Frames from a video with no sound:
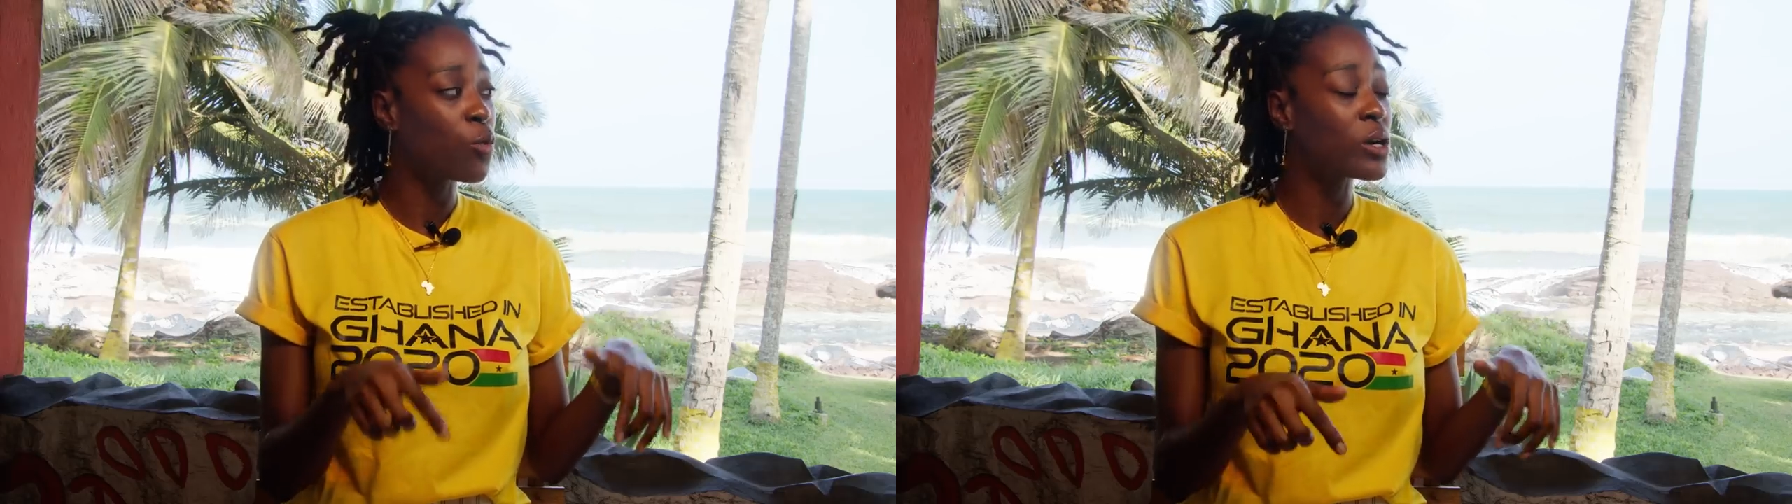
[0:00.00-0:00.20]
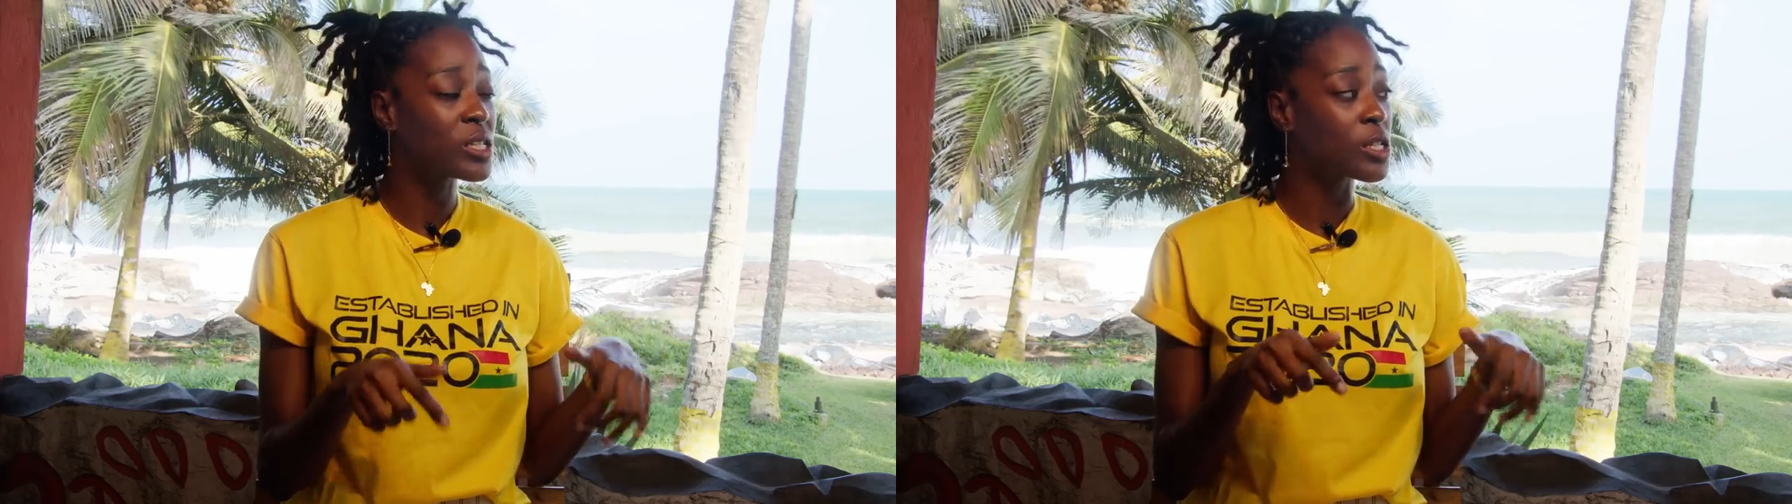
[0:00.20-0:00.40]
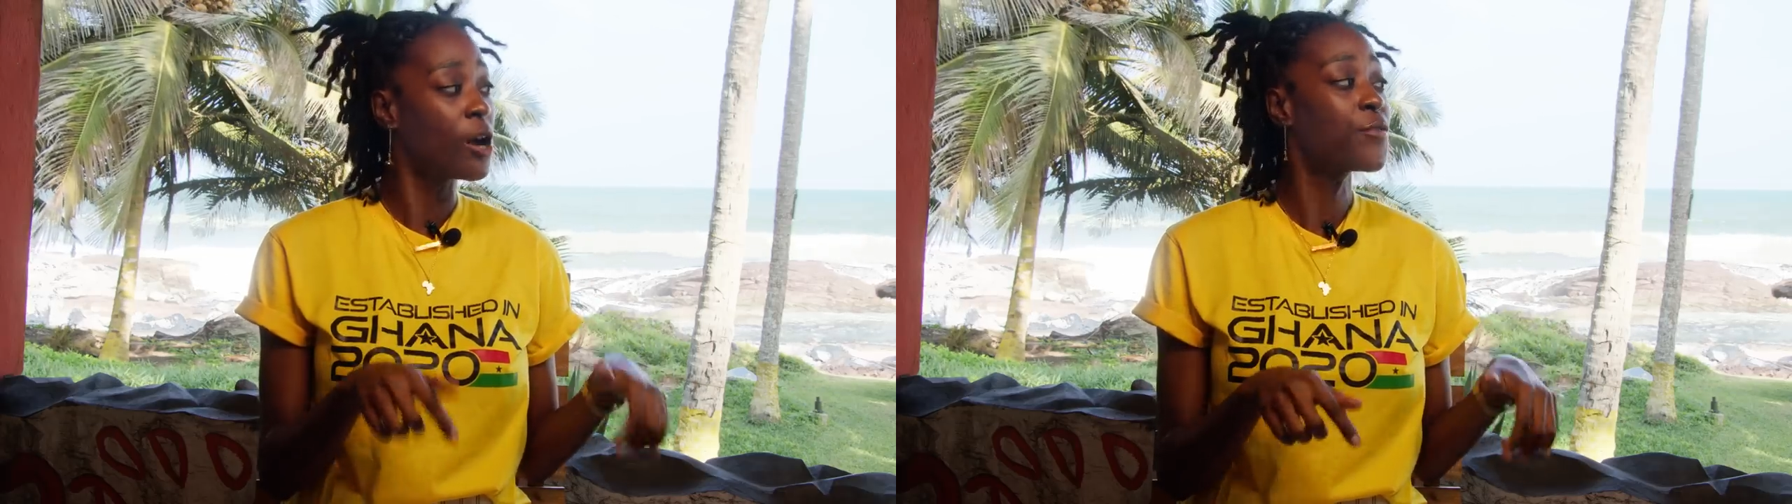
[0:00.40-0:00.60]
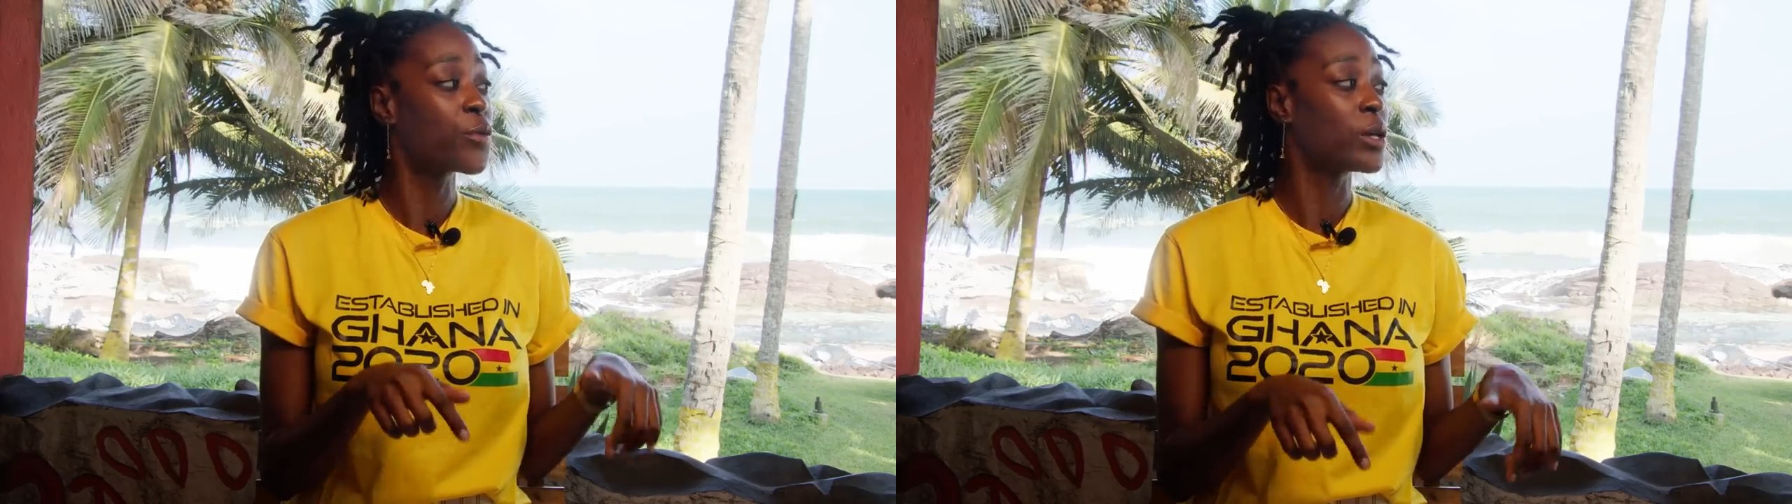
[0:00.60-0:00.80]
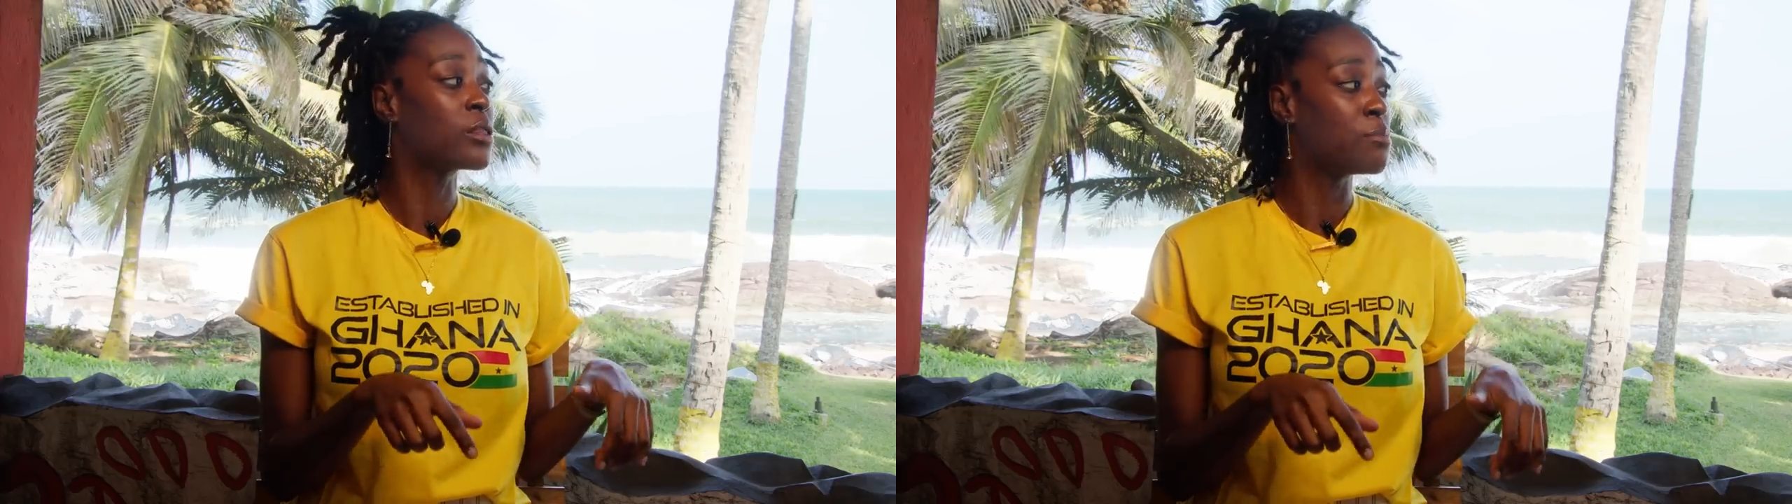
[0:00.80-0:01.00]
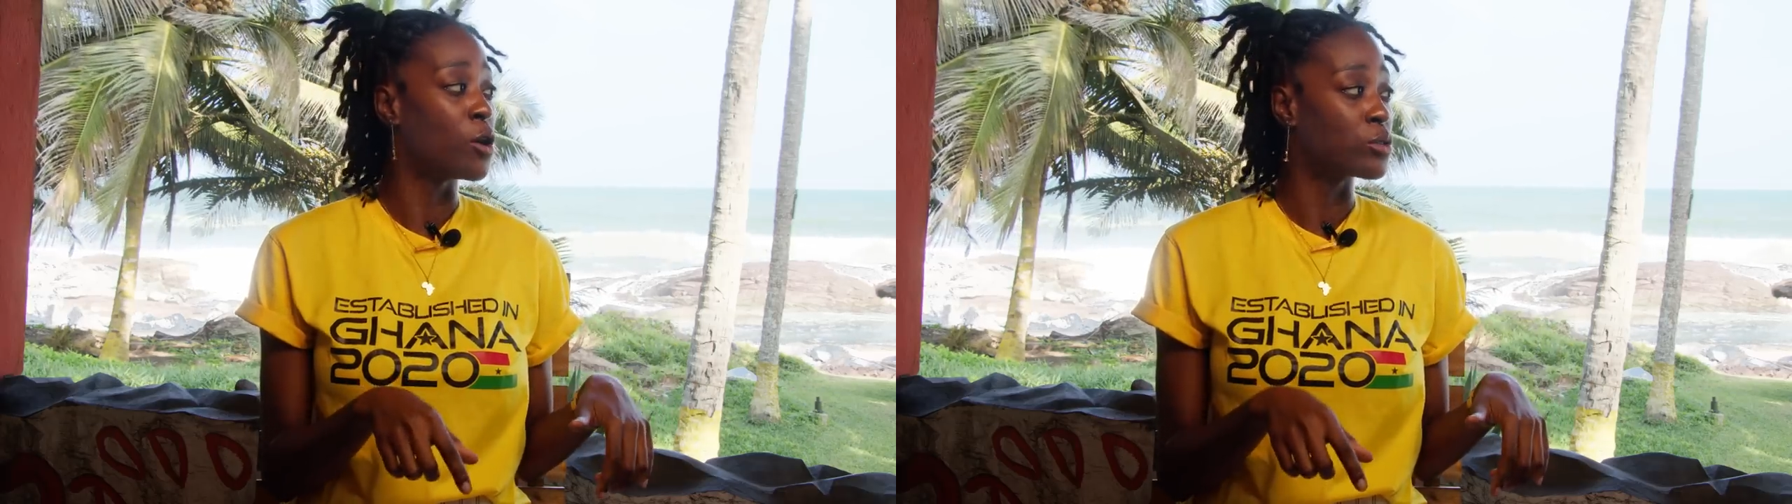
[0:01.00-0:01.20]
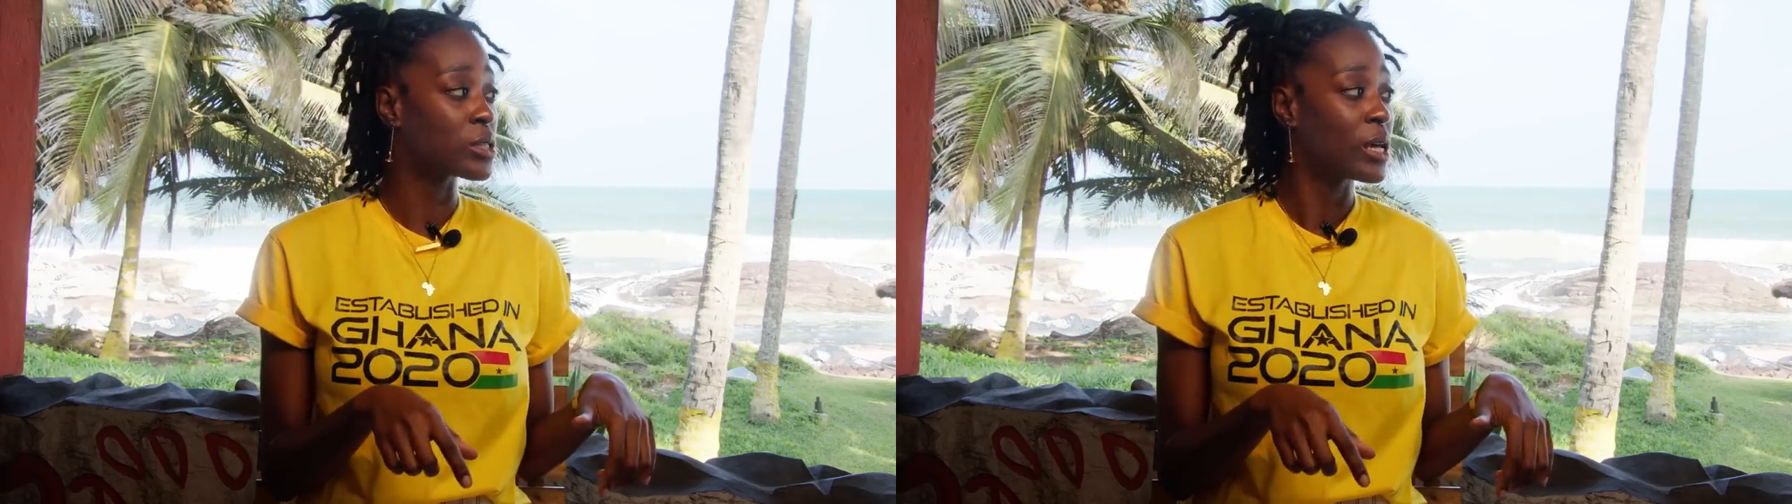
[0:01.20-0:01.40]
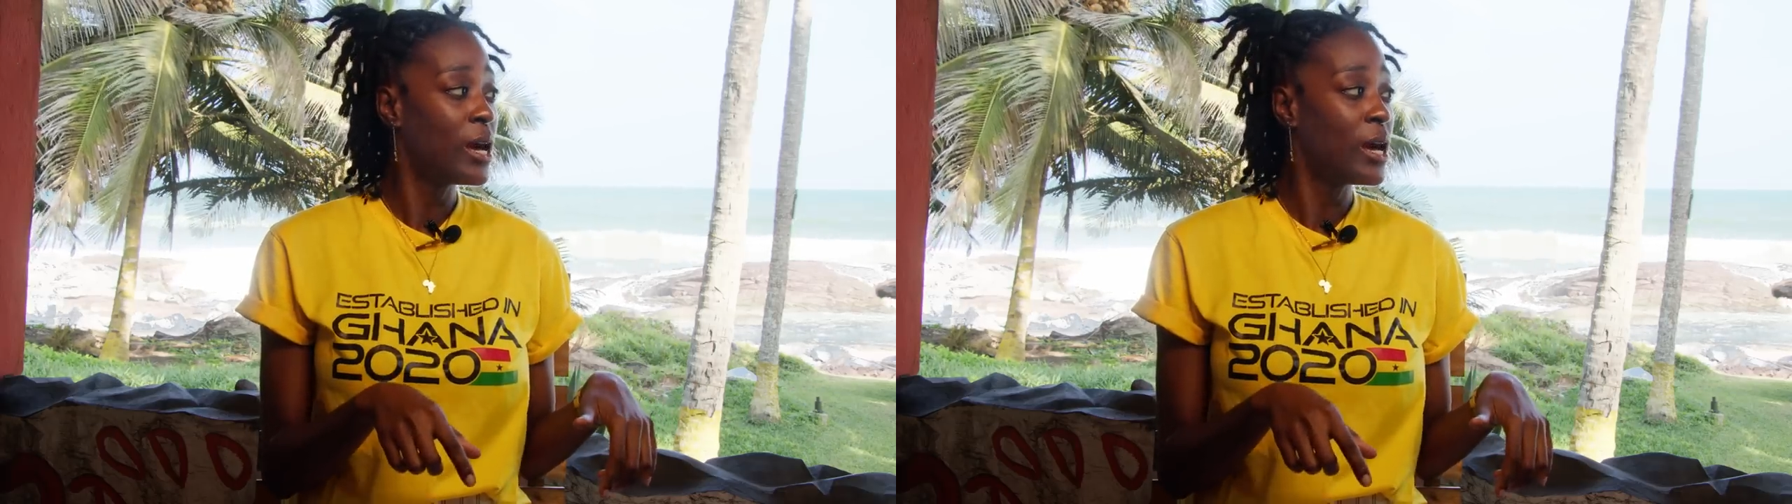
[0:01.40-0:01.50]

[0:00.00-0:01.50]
ones suffering the most.